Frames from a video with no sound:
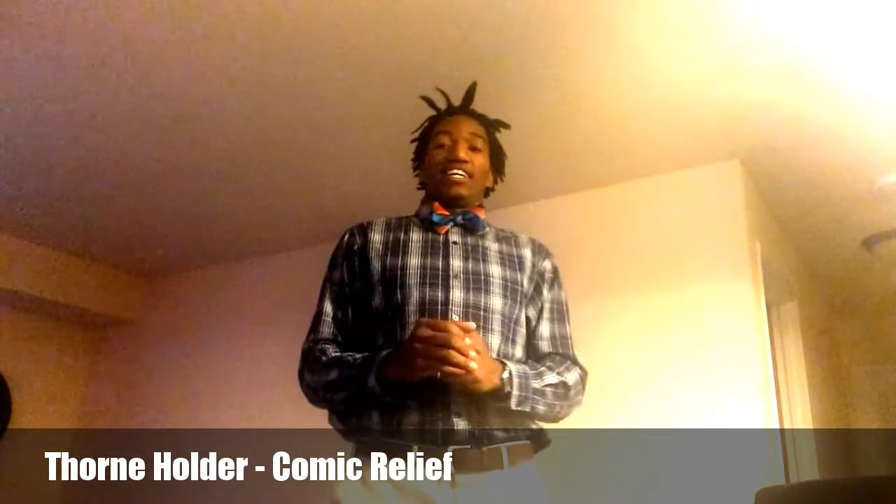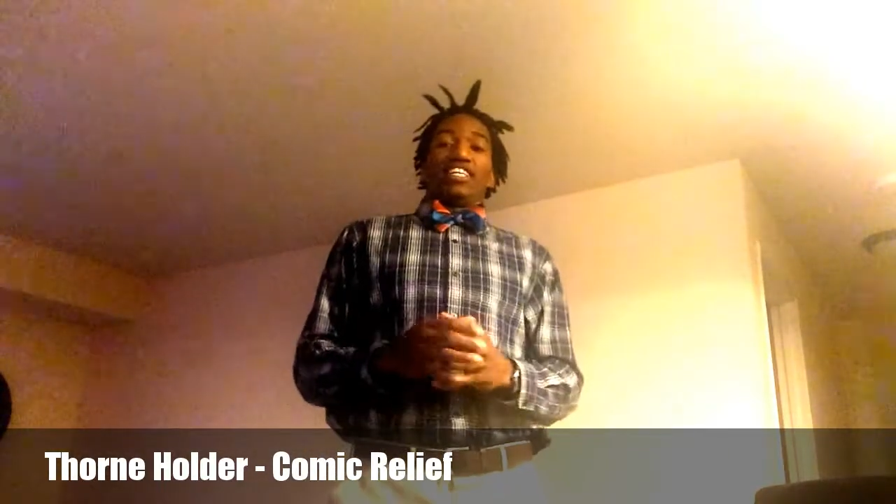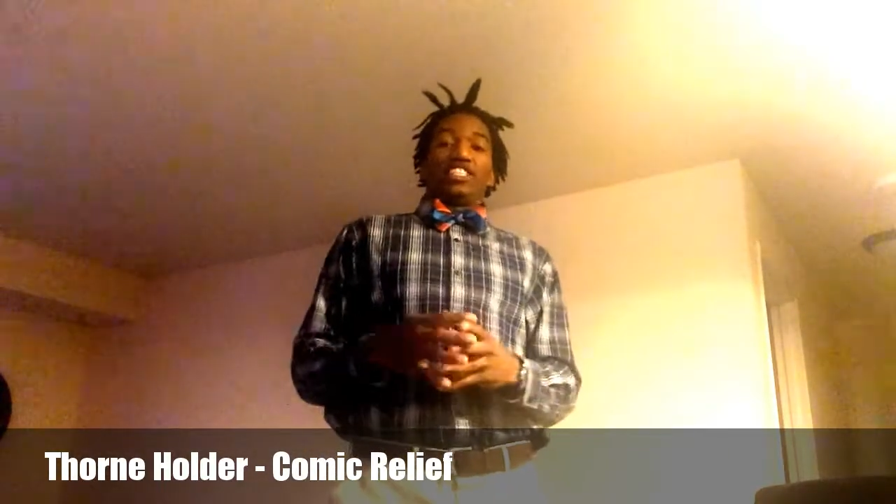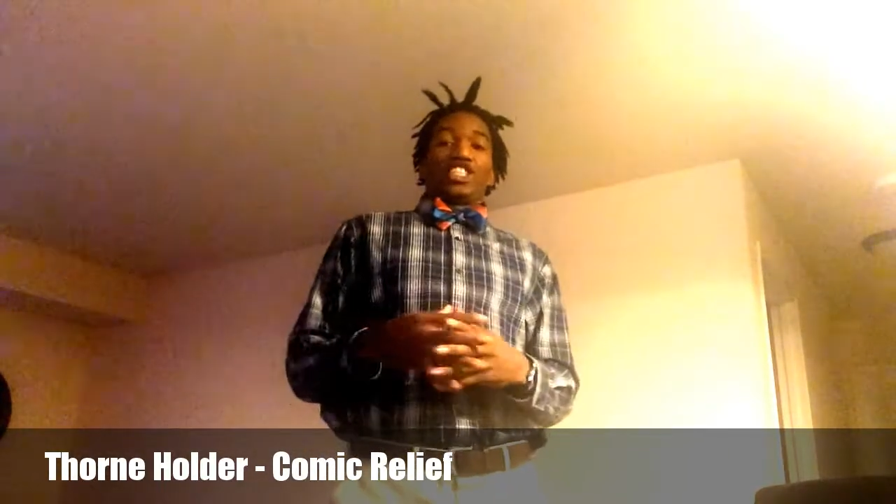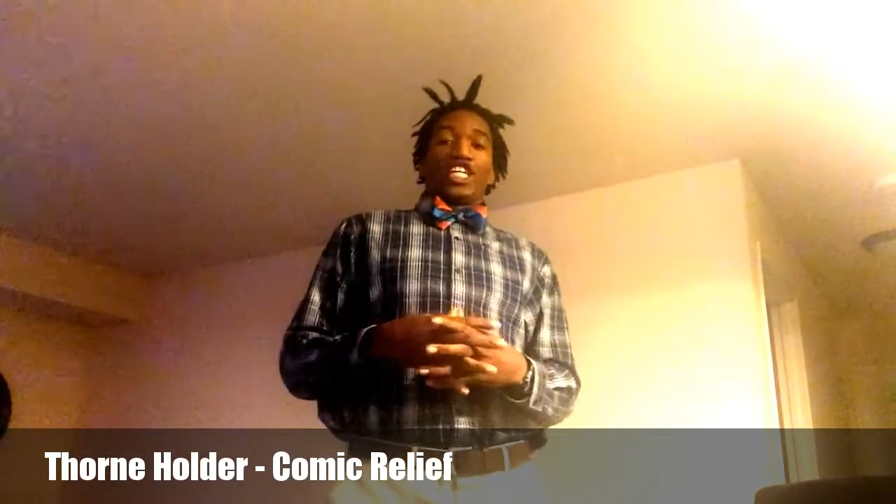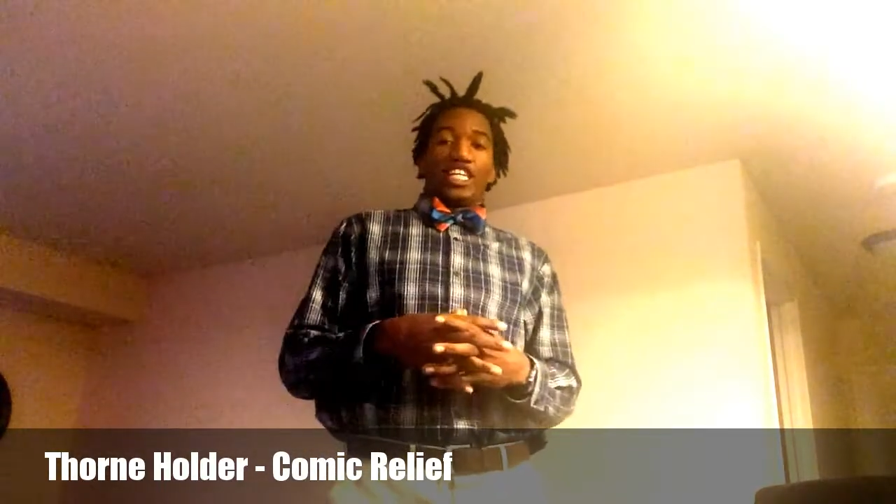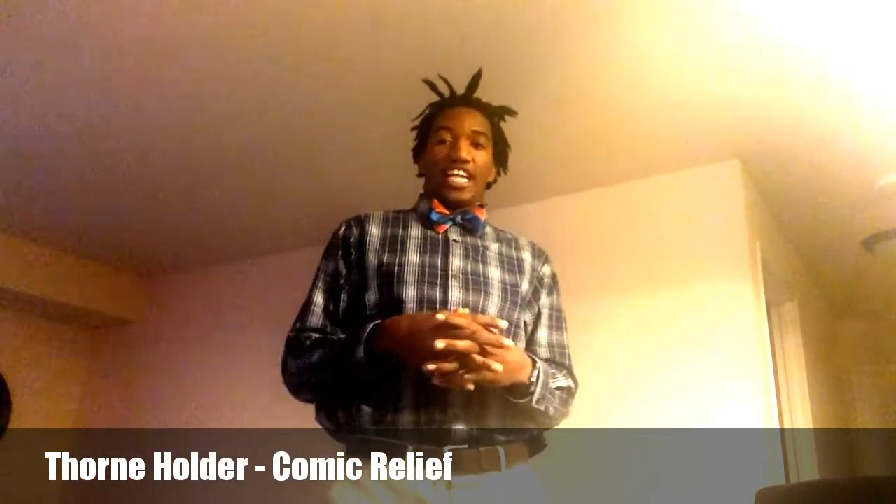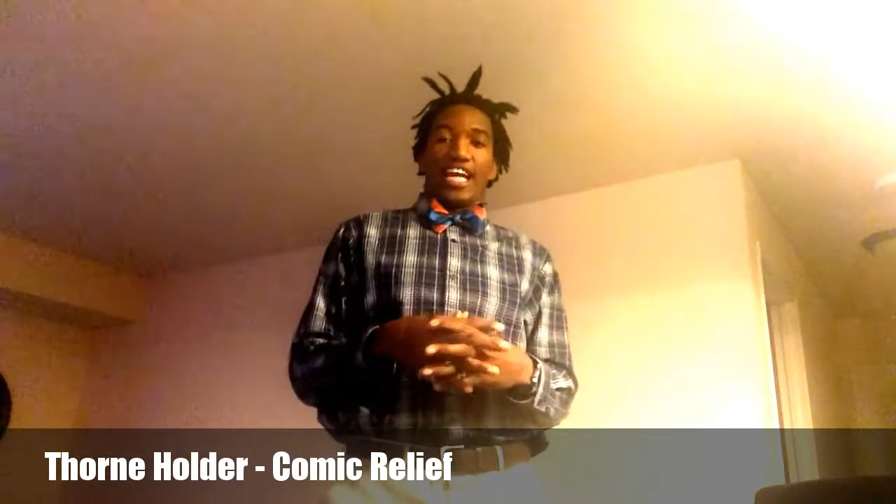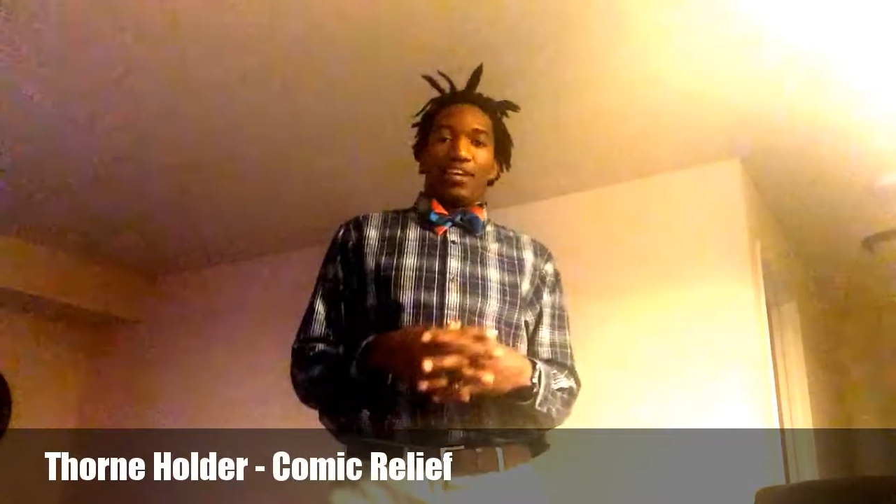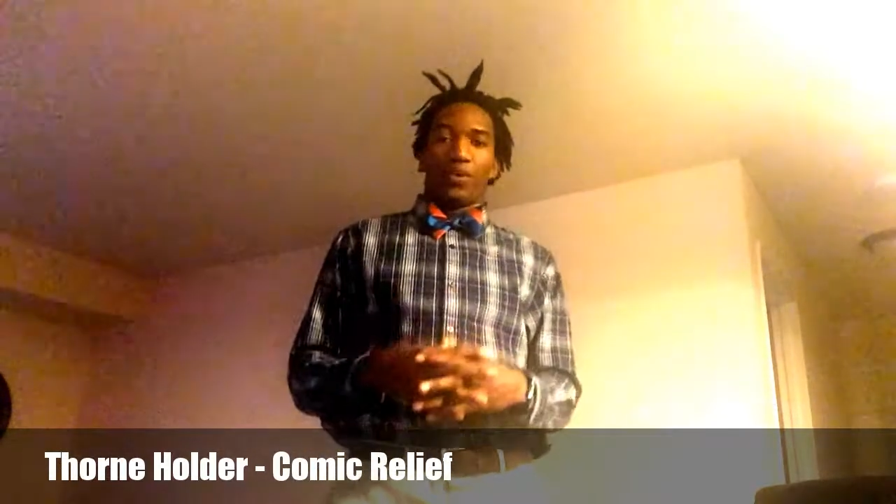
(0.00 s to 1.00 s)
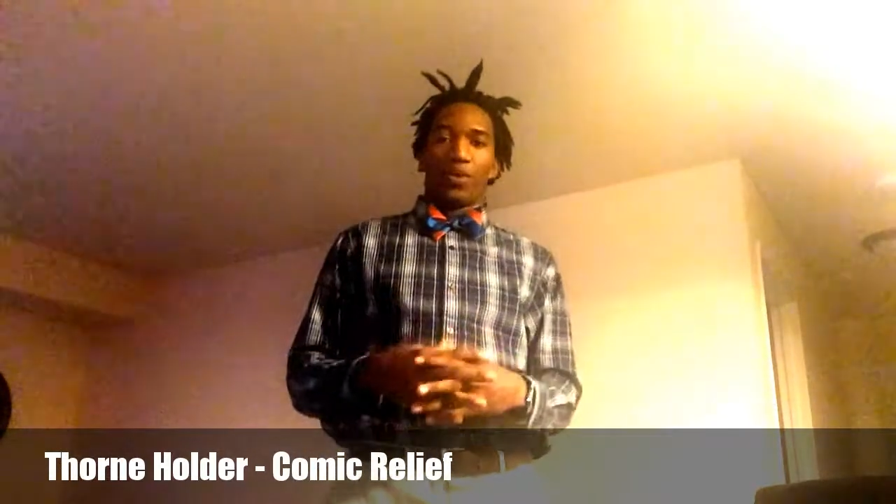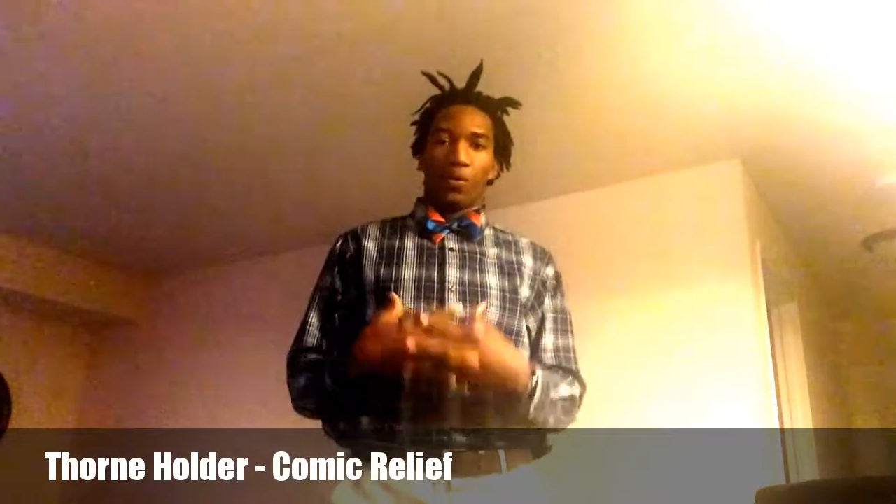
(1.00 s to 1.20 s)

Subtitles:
to assert that